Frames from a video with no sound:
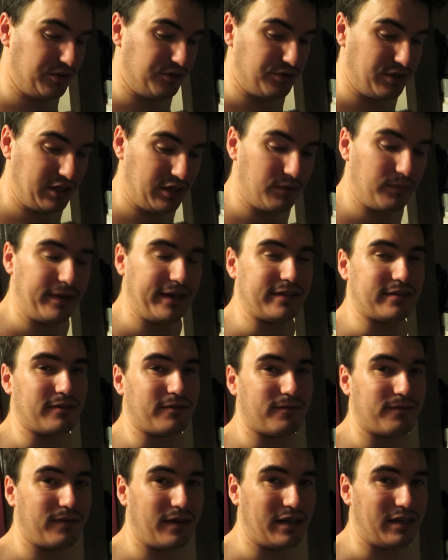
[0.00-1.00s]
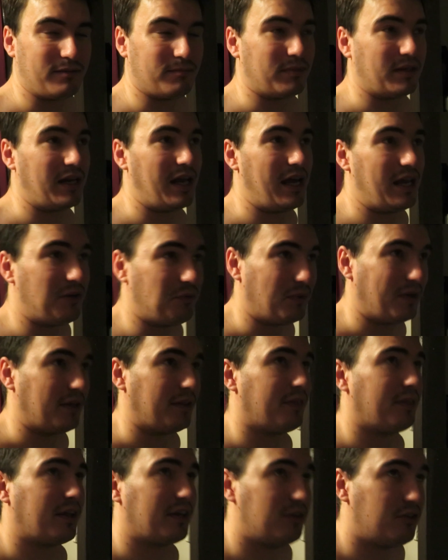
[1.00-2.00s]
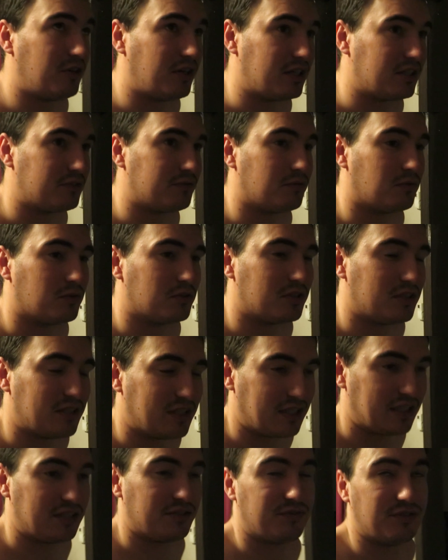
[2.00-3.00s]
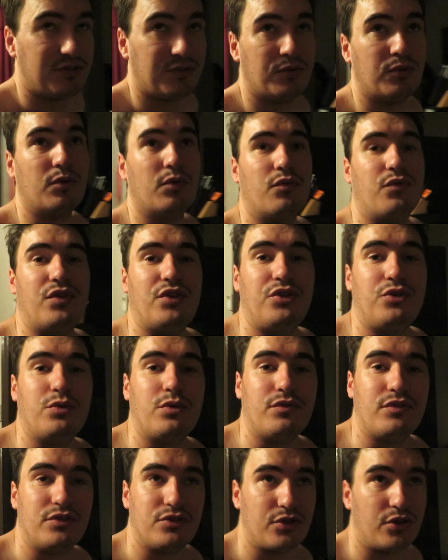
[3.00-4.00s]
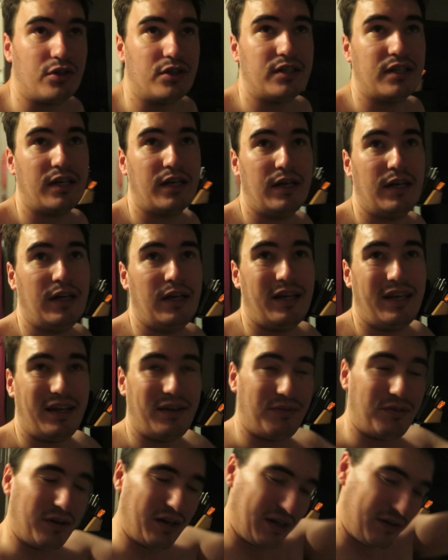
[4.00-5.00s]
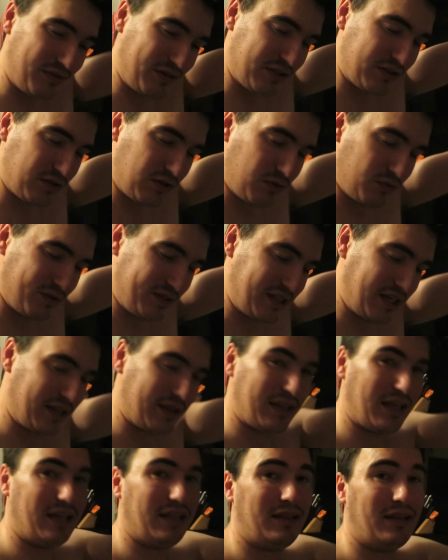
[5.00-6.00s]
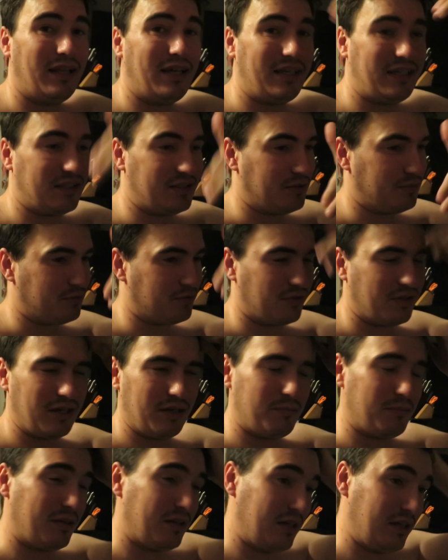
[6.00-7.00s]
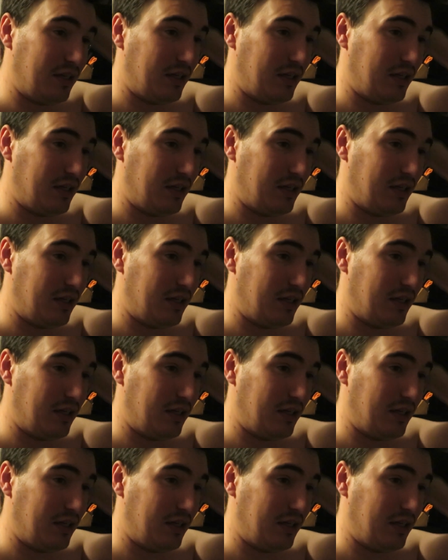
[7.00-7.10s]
Training weeks are fun, but anyway, thank you guys for watching today's video. Hopefully you have enjoyed. If you have, as always, hit that like and subscribe.